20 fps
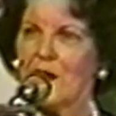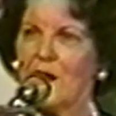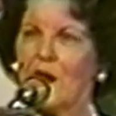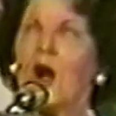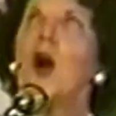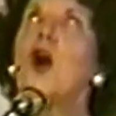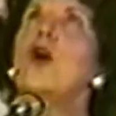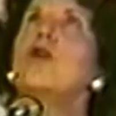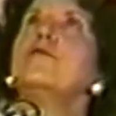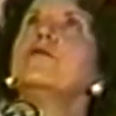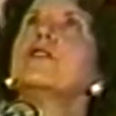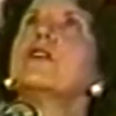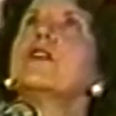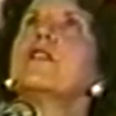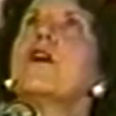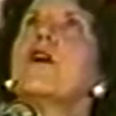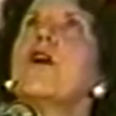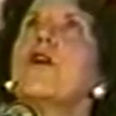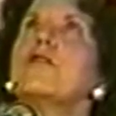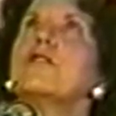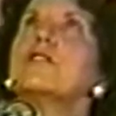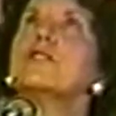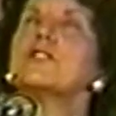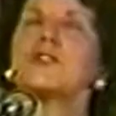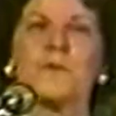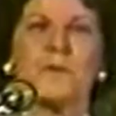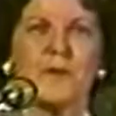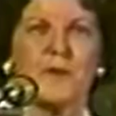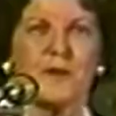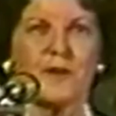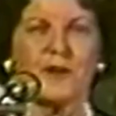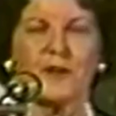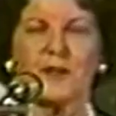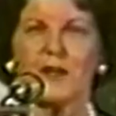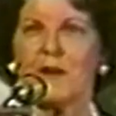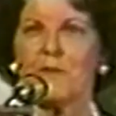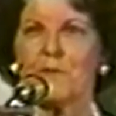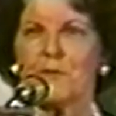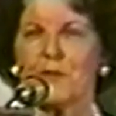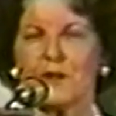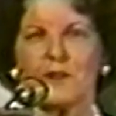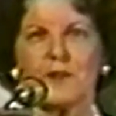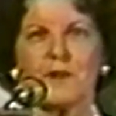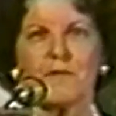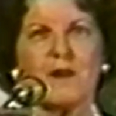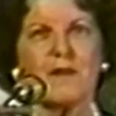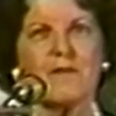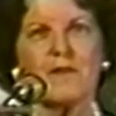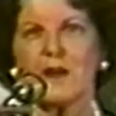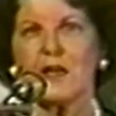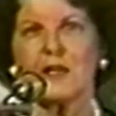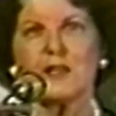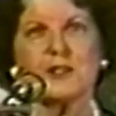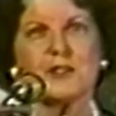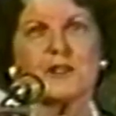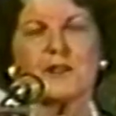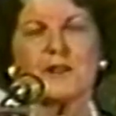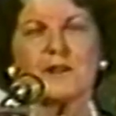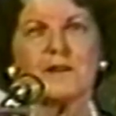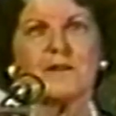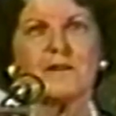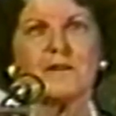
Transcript: Only the Holy Spirit can bring the revelation.